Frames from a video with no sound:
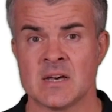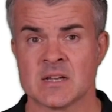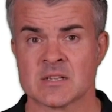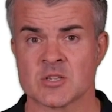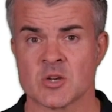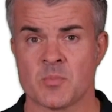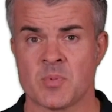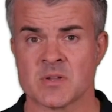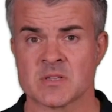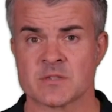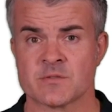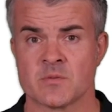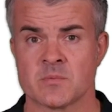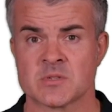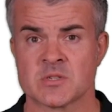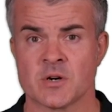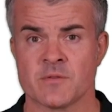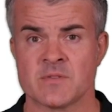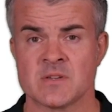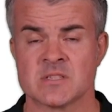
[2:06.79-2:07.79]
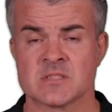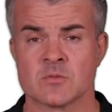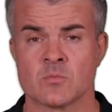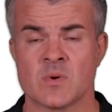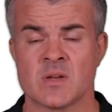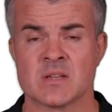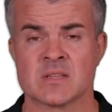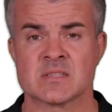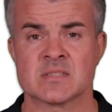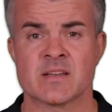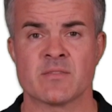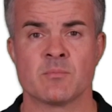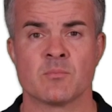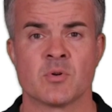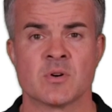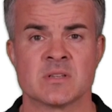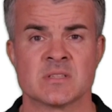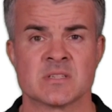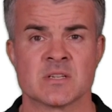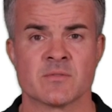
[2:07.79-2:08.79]
Top odds for the Toffees to win are
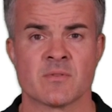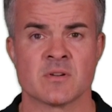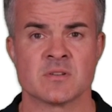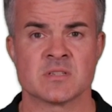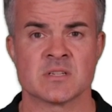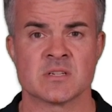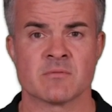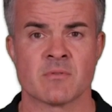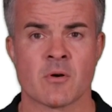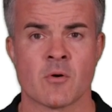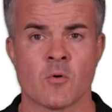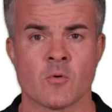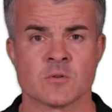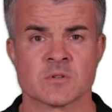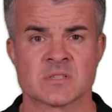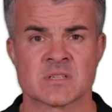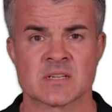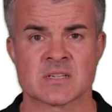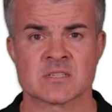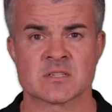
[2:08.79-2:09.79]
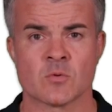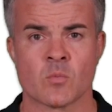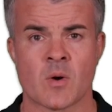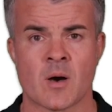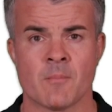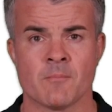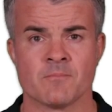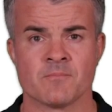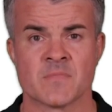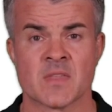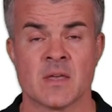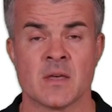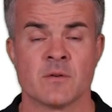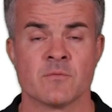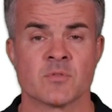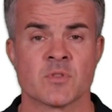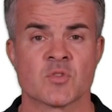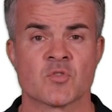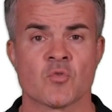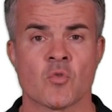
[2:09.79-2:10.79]
7.00 or 6-1.
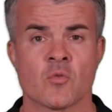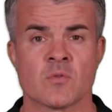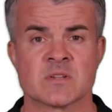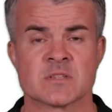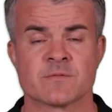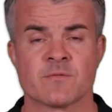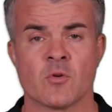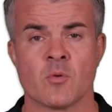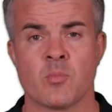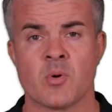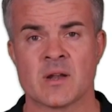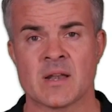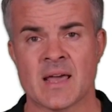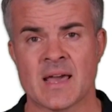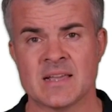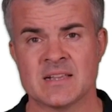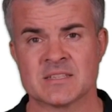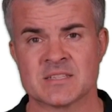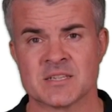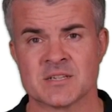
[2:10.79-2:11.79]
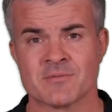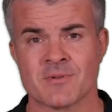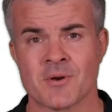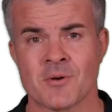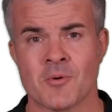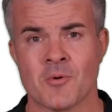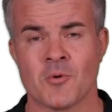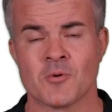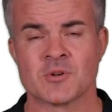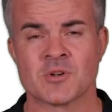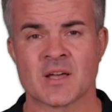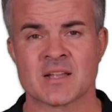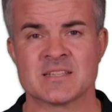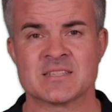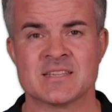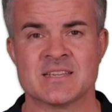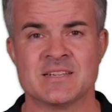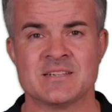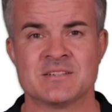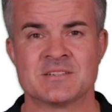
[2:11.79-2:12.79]
For the draw, it's 4.80 or
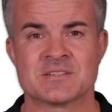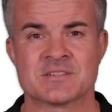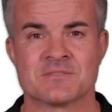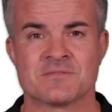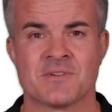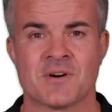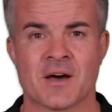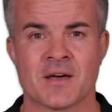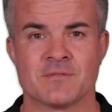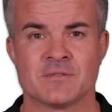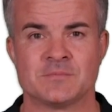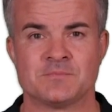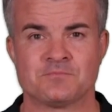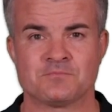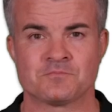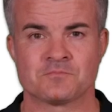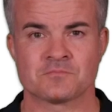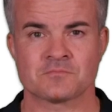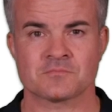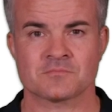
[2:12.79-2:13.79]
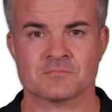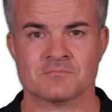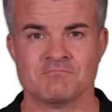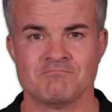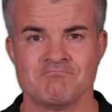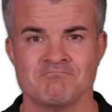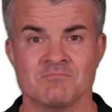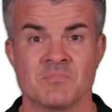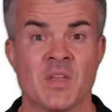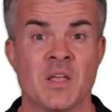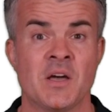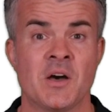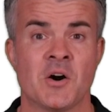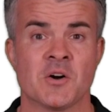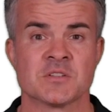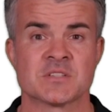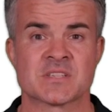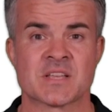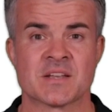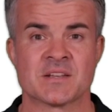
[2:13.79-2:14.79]
19-5.
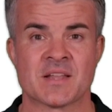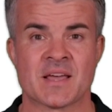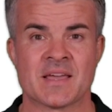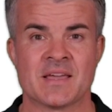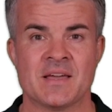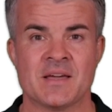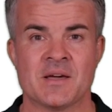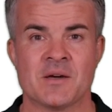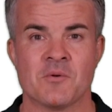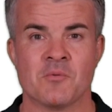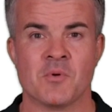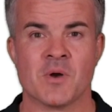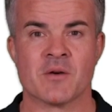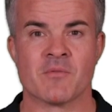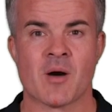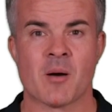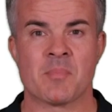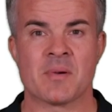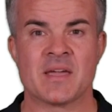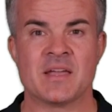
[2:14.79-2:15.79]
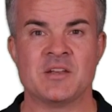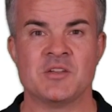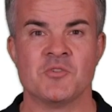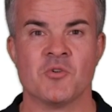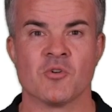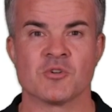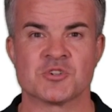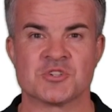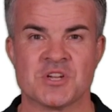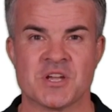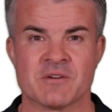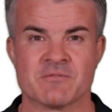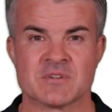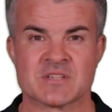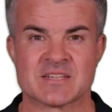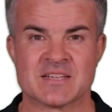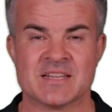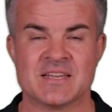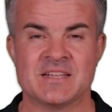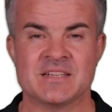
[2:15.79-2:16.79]
On Sunday, we're up in Yorkshire
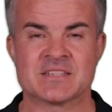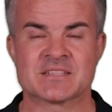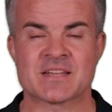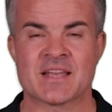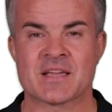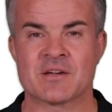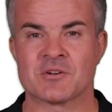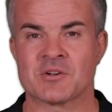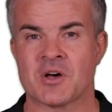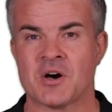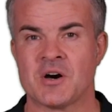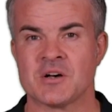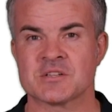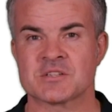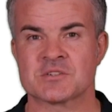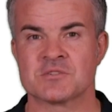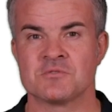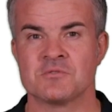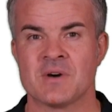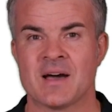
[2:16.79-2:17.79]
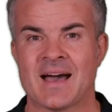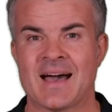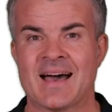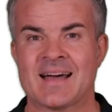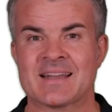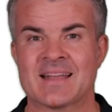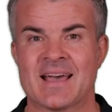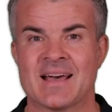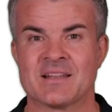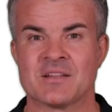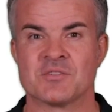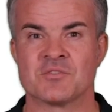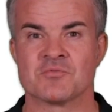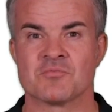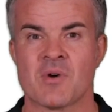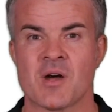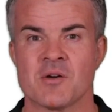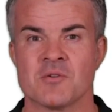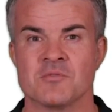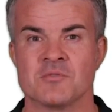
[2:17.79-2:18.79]
as Leeds take on Arsenal at Elland
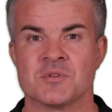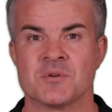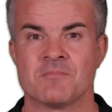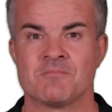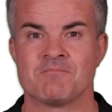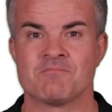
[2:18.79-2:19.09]
Road.